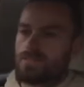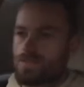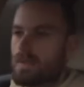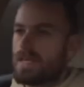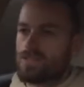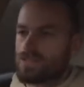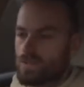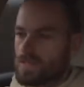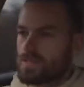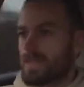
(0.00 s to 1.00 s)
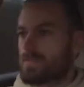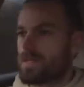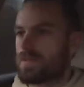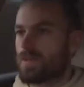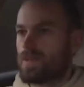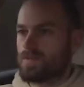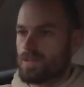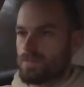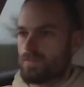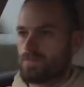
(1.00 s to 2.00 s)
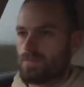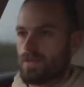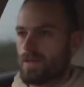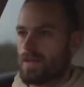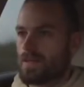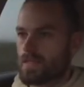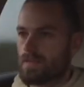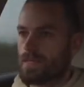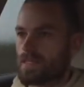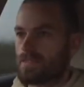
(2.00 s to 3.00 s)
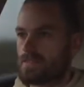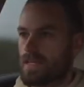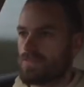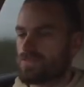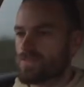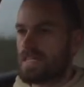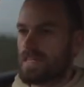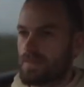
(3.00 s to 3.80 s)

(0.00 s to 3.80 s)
to me, it's always seemed like a bit of a gimmick that's never really